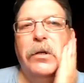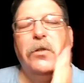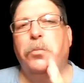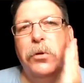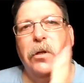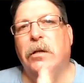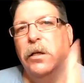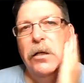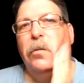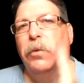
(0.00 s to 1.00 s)
I always
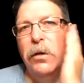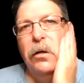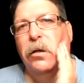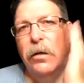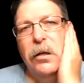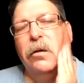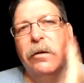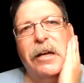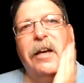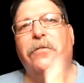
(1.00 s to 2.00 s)
put a little bit
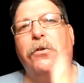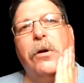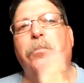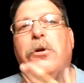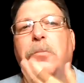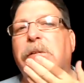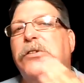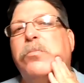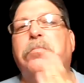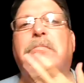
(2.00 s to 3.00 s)
on after I
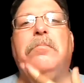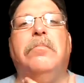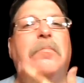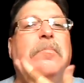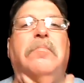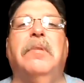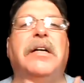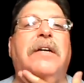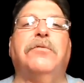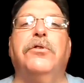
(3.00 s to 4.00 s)
put my
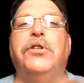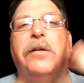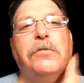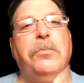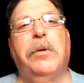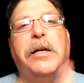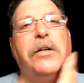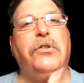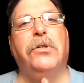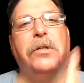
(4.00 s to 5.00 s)
aftershave
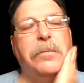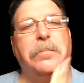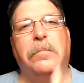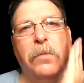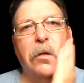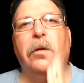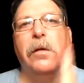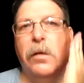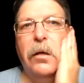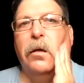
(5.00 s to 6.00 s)
splash on,
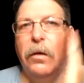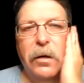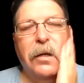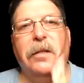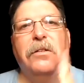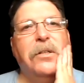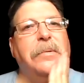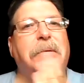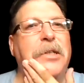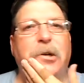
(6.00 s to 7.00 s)

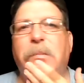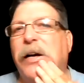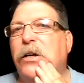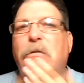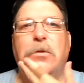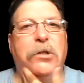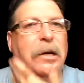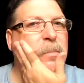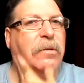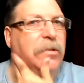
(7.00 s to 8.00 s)
and then sometimes I go back
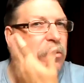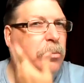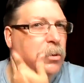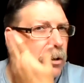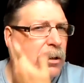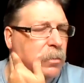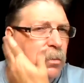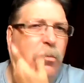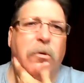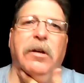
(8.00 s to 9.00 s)
over top of it and put a
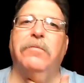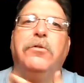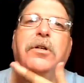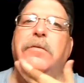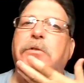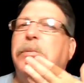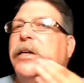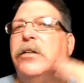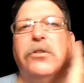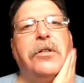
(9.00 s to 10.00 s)
little bit more
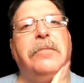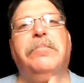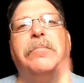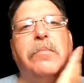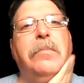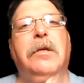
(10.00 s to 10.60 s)
aftershave splash on.